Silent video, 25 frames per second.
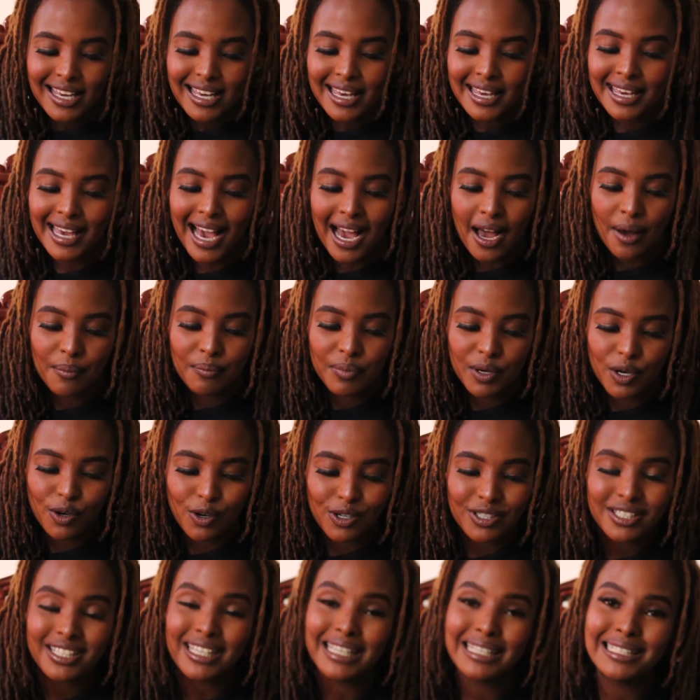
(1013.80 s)
Yeah,
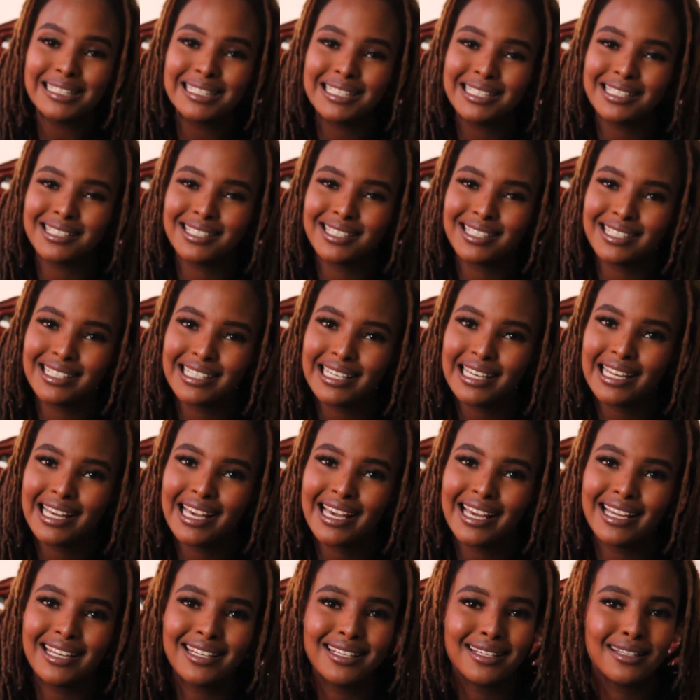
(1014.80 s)
because it is real
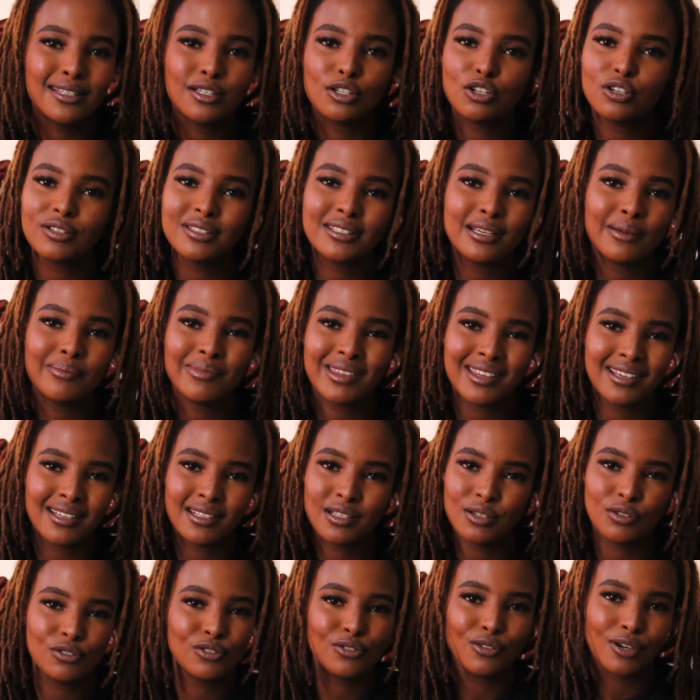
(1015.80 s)
and it's not something
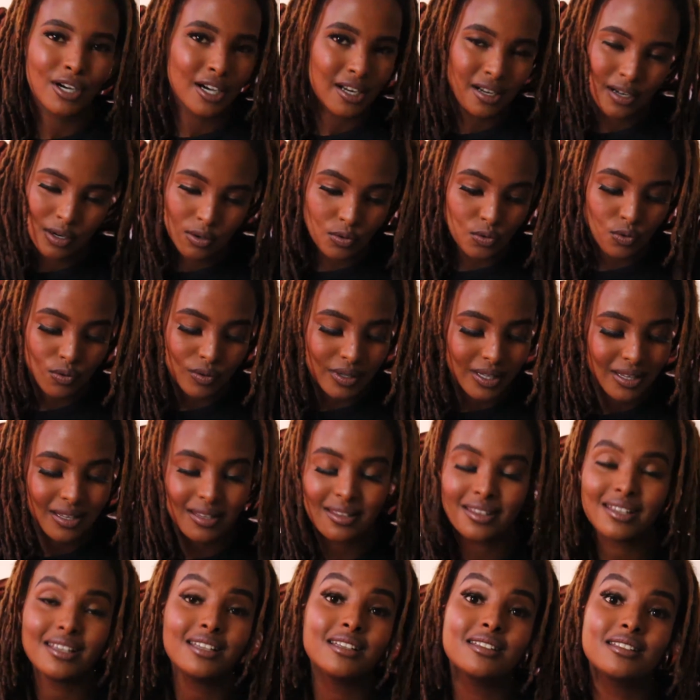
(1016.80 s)
to joke around with.
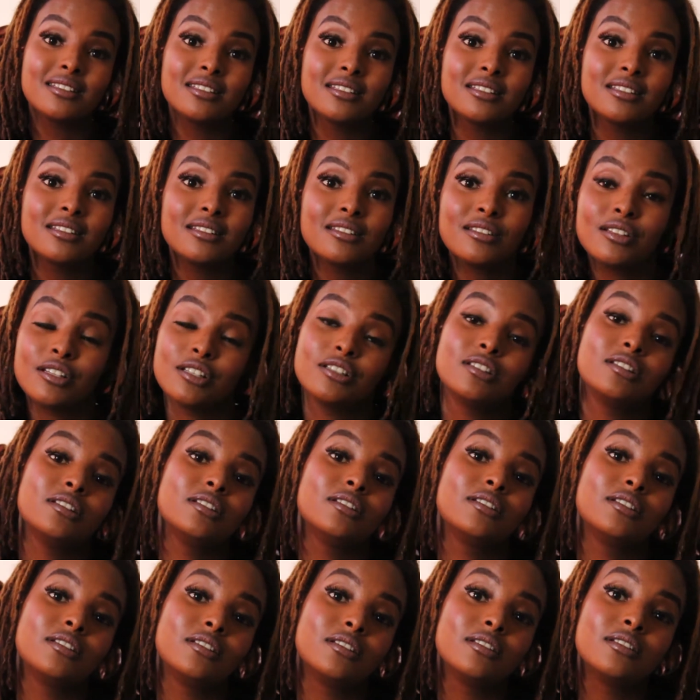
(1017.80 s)
This
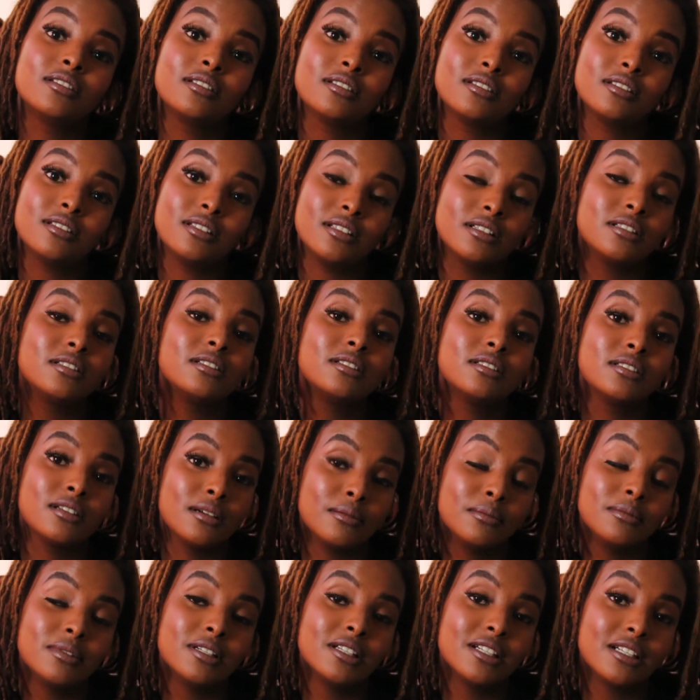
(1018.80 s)
is
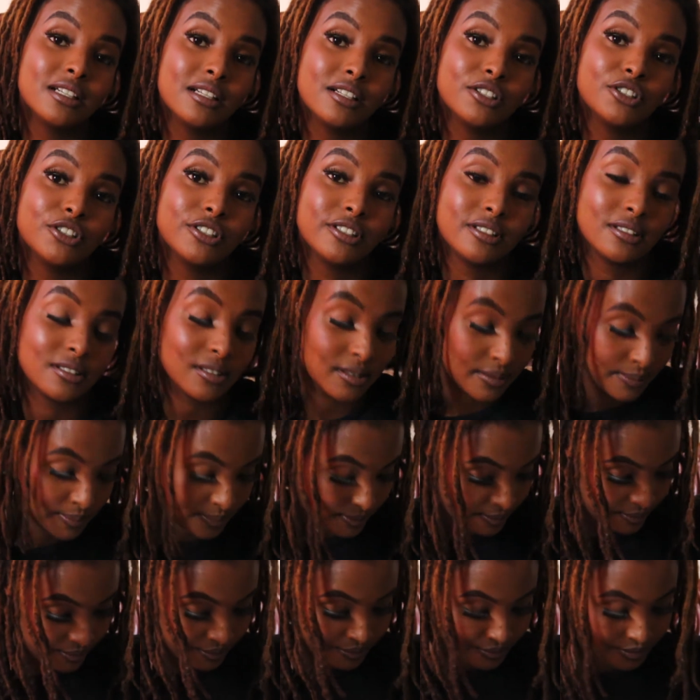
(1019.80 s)
some real shit
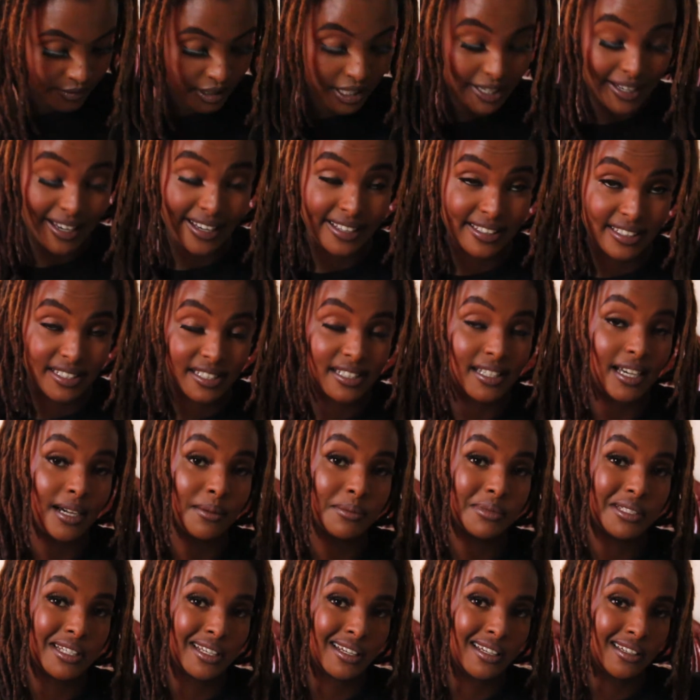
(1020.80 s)
right here.
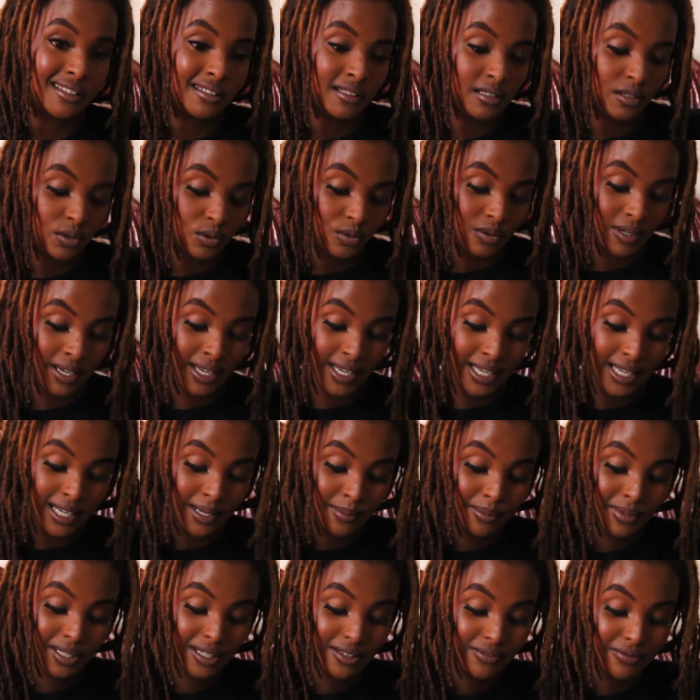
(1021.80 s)
I'm telling you.
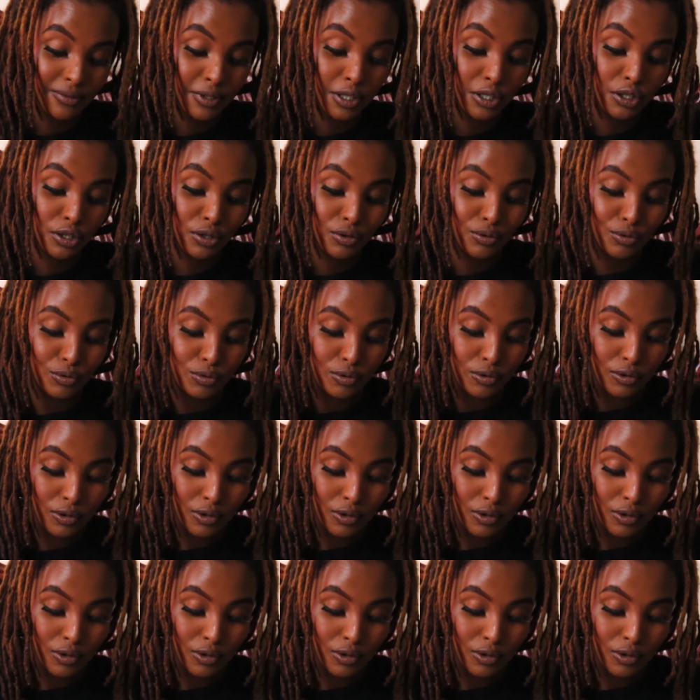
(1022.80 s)
I'm giving you